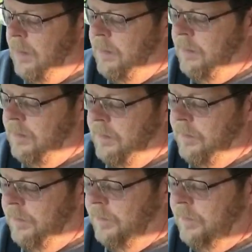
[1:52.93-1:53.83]
So
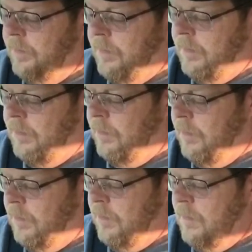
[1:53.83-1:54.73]
they're down in
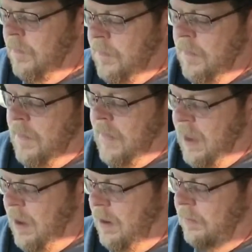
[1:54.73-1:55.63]
I don't know,
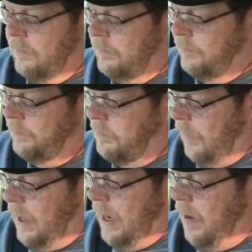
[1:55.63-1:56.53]
they're somewhere down
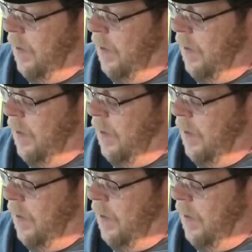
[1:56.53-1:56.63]
south.